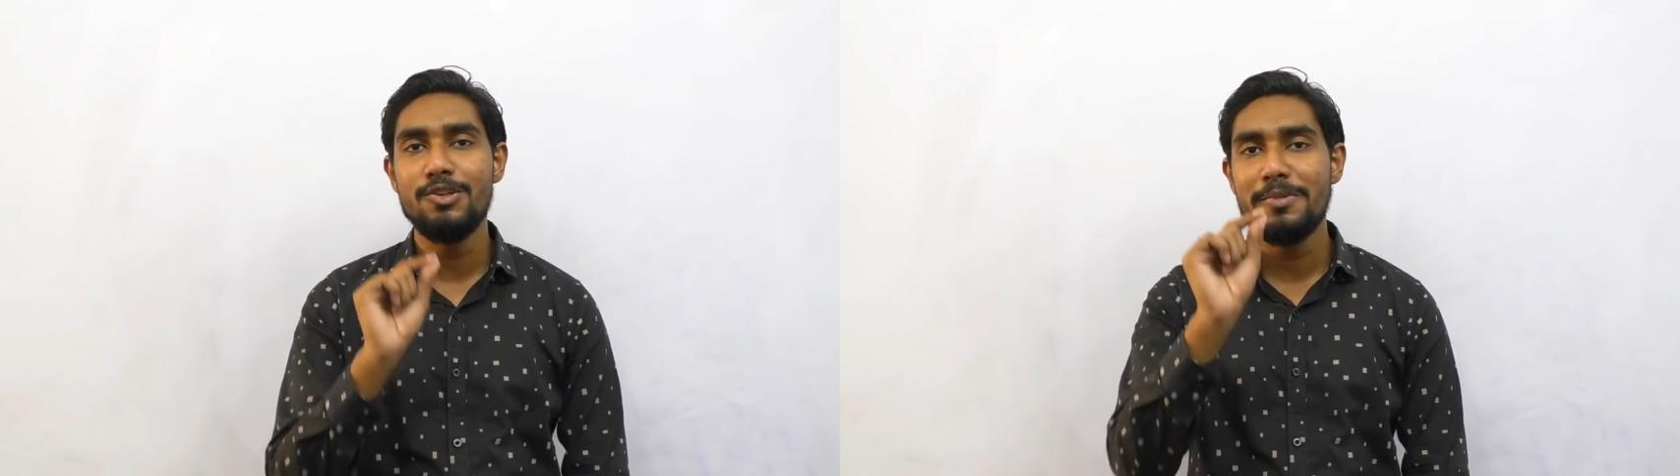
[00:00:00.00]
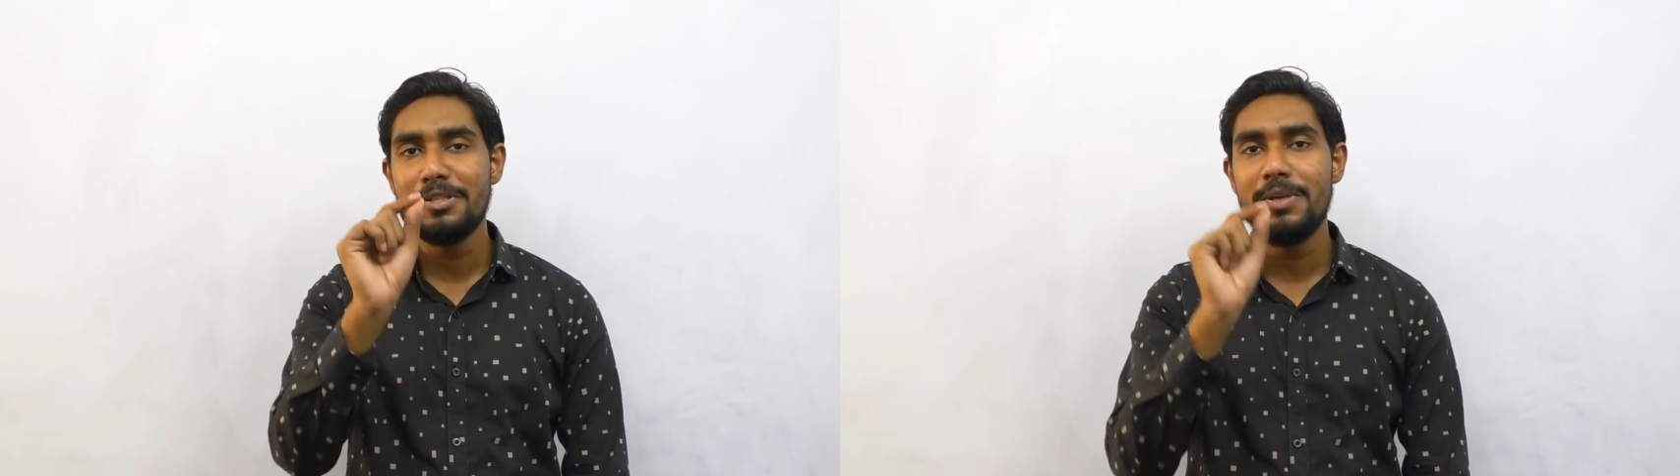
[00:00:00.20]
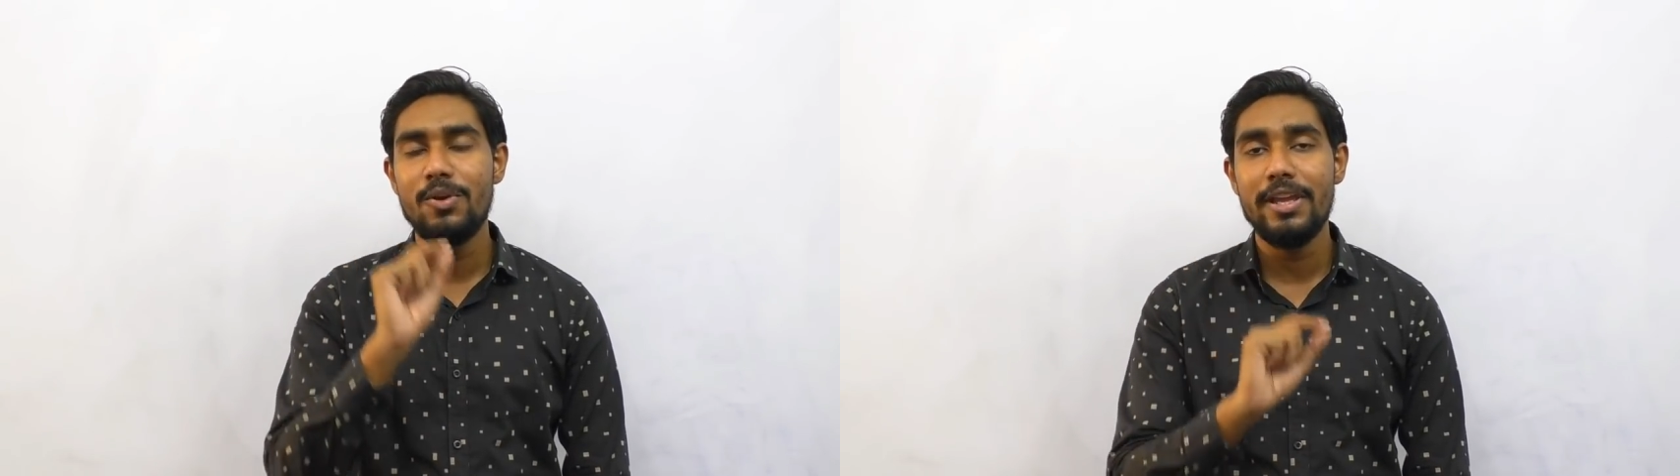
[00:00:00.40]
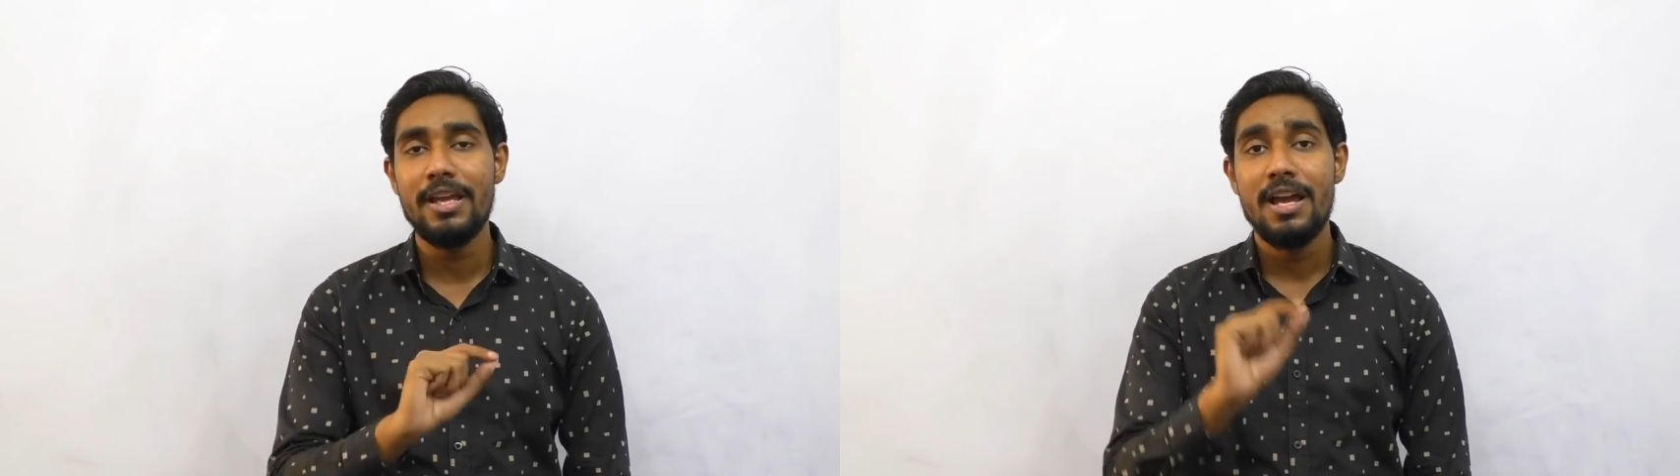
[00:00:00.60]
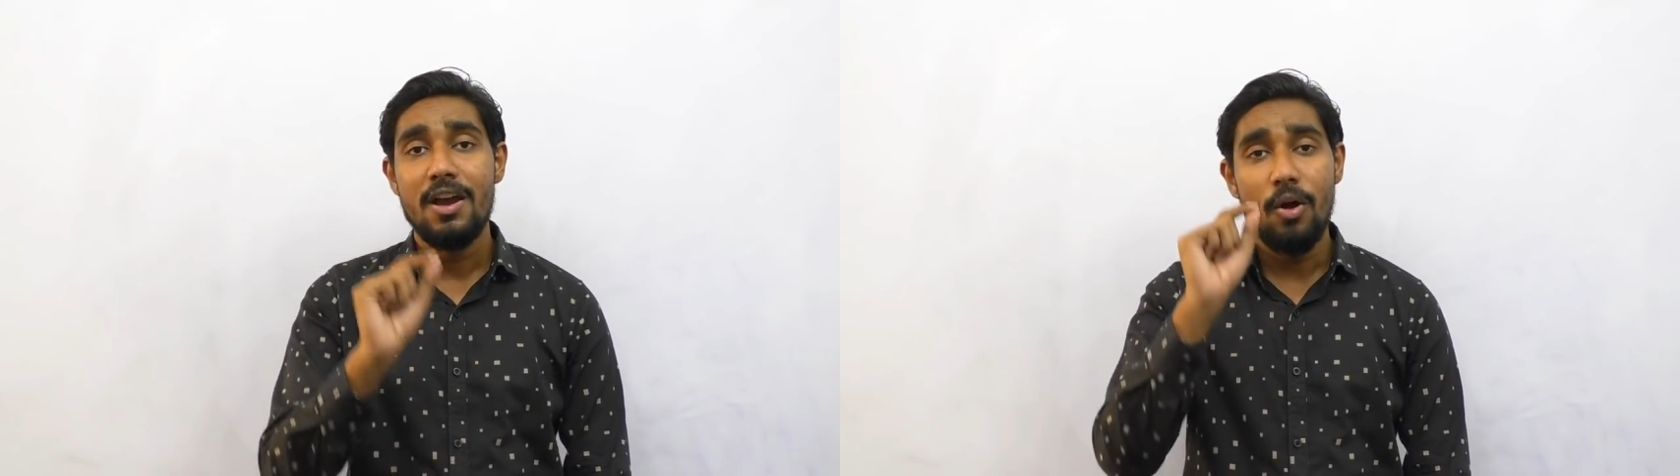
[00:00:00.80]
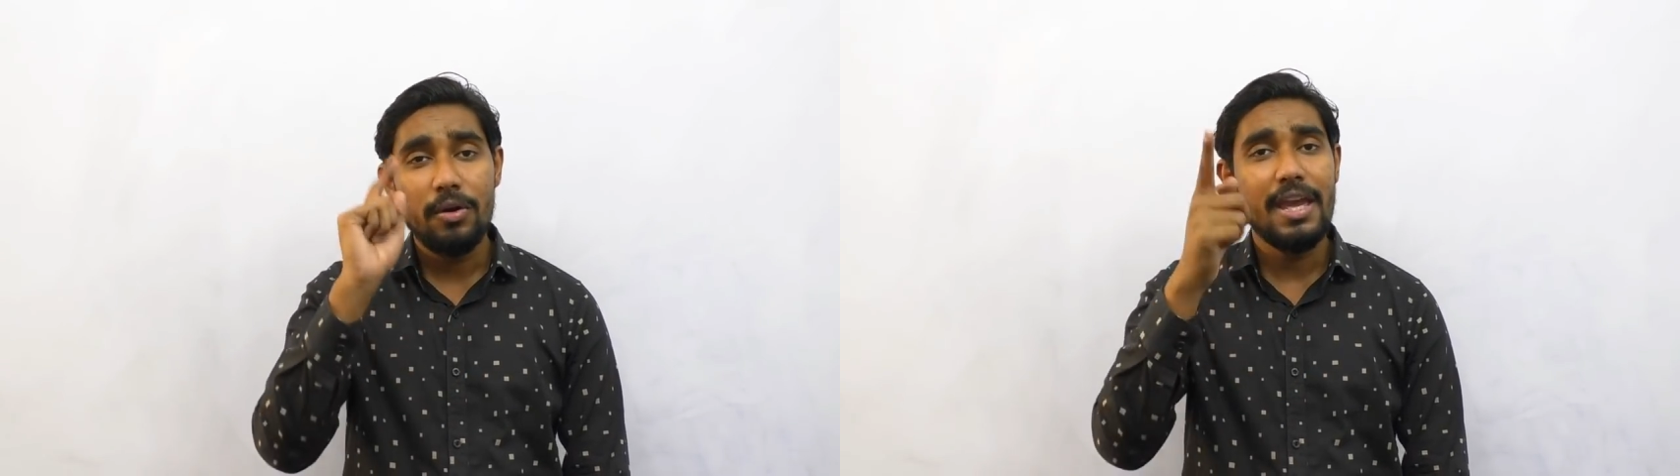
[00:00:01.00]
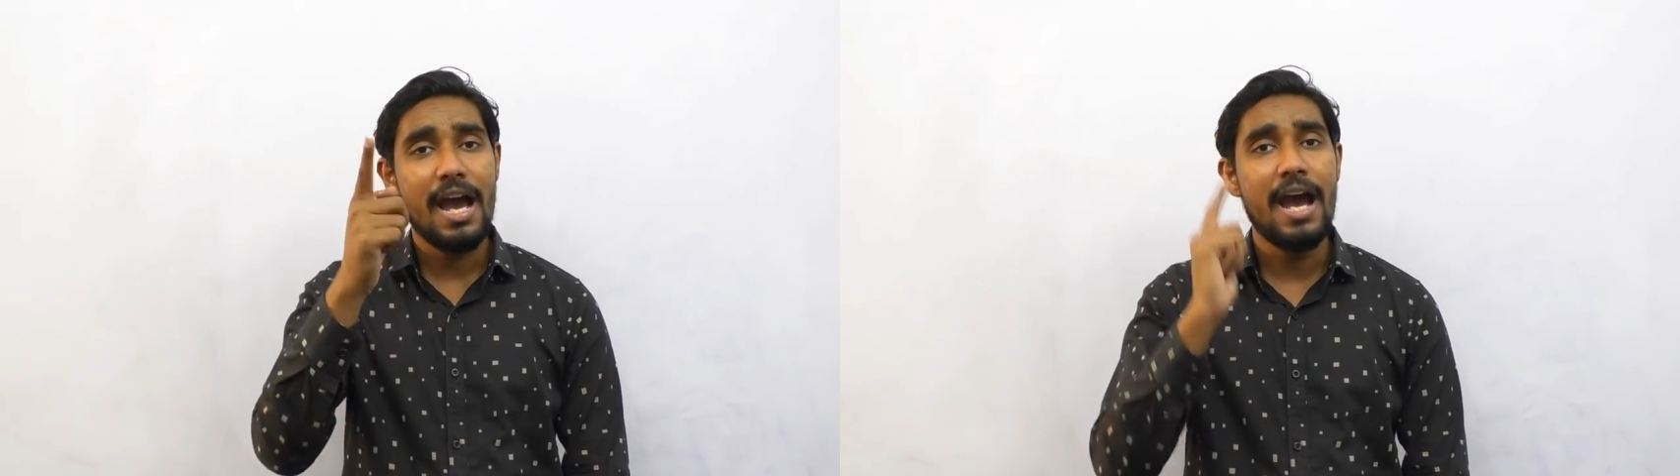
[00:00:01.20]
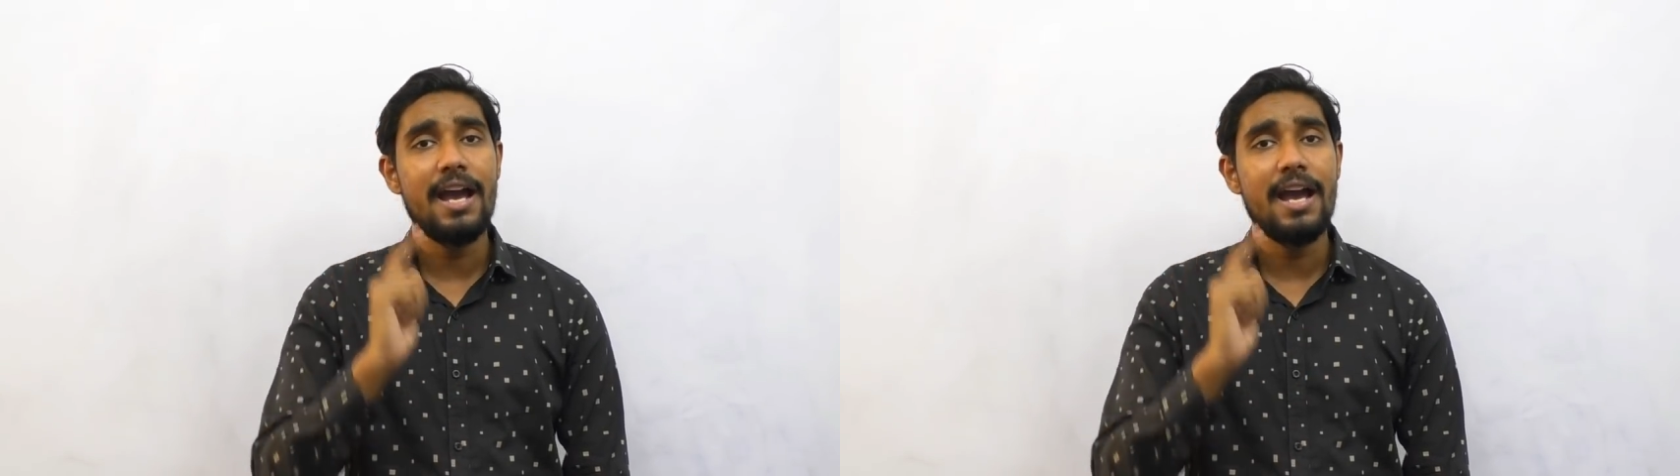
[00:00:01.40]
You must be knowing, okay,